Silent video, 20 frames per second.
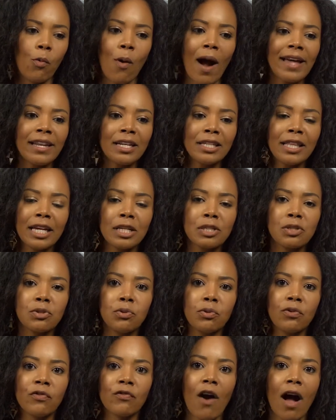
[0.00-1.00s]
why didn't like
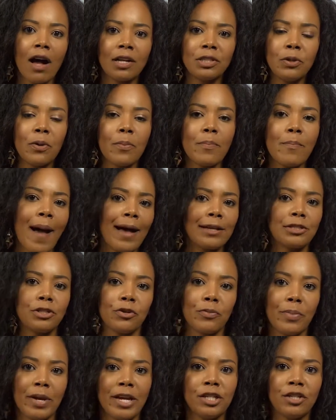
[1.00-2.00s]
School of Rock do a
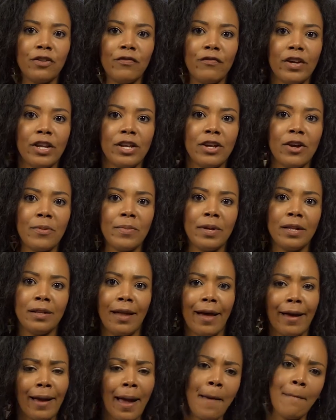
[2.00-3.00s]
masturbation video? Be
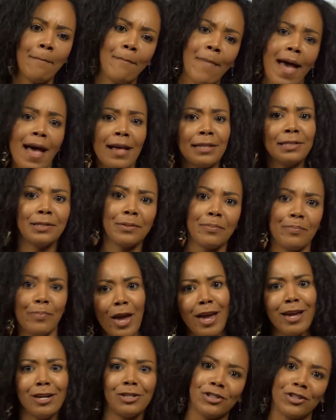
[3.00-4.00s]
like,
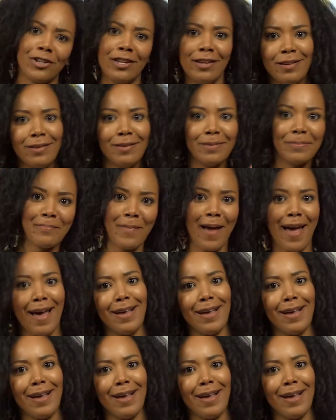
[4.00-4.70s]
masturbation,